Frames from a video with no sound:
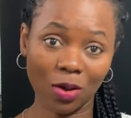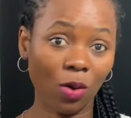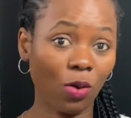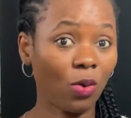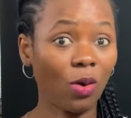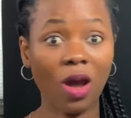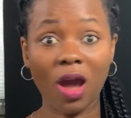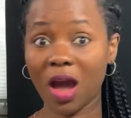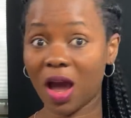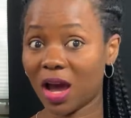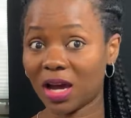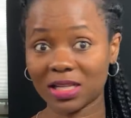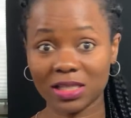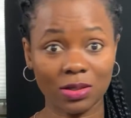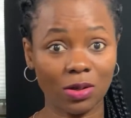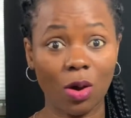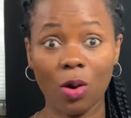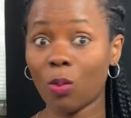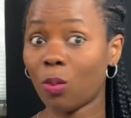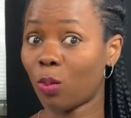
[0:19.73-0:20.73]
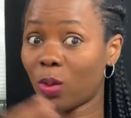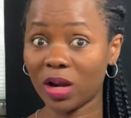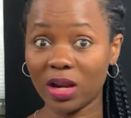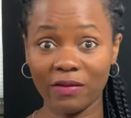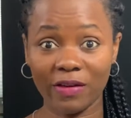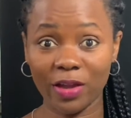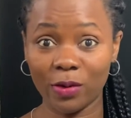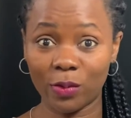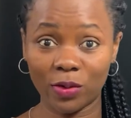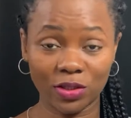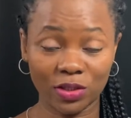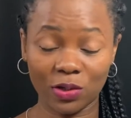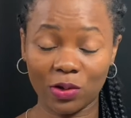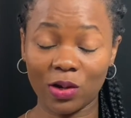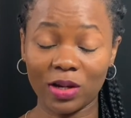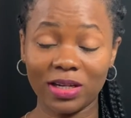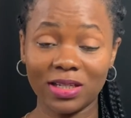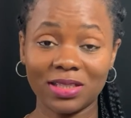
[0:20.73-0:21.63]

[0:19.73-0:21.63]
or hacks or whatever you want to call